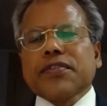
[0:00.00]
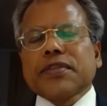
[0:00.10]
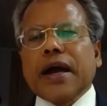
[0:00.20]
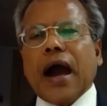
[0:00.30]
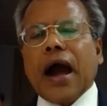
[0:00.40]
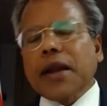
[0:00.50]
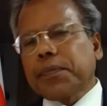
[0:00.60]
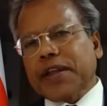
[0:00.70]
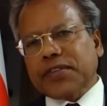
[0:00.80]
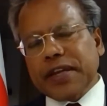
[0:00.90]
this uh,
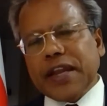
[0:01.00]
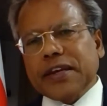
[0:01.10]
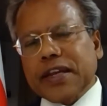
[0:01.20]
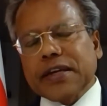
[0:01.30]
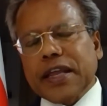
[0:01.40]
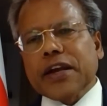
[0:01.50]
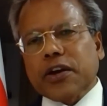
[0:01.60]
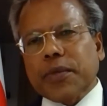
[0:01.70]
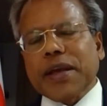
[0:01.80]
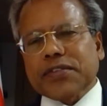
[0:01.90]
unprecedented
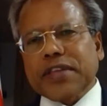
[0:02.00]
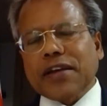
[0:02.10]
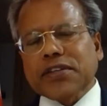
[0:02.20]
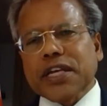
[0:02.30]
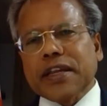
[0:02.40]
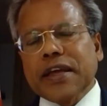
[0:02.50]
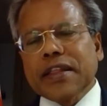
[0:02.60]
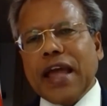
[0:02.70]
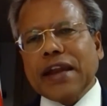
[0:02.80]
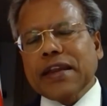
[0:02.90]
economic sanction
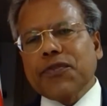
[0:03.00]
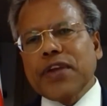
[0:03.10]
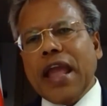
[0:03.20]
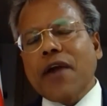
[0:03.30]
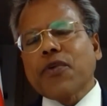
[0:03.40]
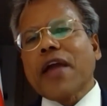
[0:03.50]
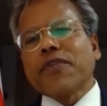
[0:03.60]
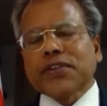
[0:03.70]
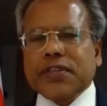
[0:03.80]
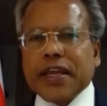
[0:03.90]
that we have
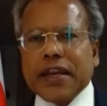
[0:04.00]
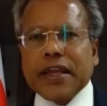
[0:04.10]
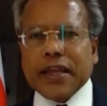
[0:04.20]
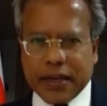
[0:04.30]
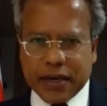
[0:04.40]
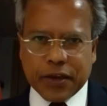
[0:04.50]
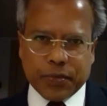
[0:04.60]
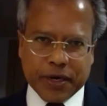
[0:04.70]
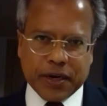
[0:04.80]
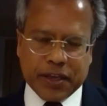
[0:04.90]
ever seen in
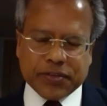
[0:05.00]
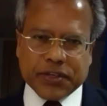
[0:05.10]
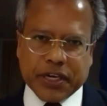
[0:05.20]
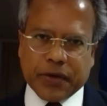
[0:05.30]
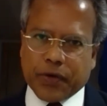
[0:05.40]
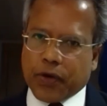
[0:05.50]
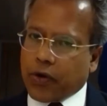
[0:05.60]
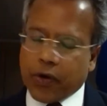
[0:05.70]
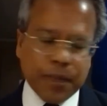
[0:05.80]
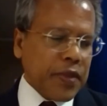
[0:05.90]
human history,
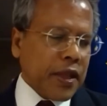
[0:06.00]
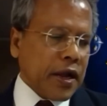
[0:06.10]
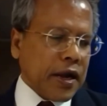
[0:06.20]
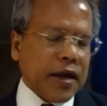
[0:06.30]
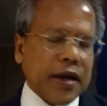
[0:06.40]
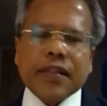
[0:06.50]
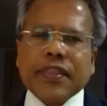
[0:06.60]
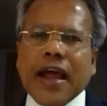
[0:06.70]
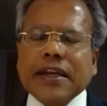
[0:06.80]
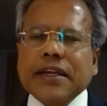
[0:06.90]
or uh,
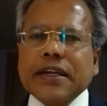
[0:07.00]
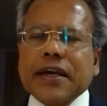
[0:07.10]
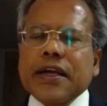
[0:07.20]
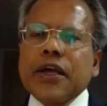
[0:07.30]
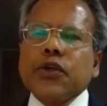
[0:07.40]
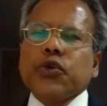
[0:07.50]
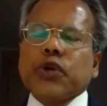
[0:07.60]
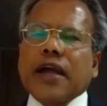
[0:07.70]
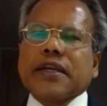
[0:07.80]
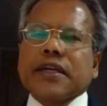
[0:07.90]
that
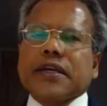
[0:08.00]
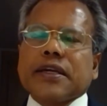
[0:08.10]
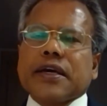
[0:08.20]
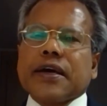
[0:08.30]
United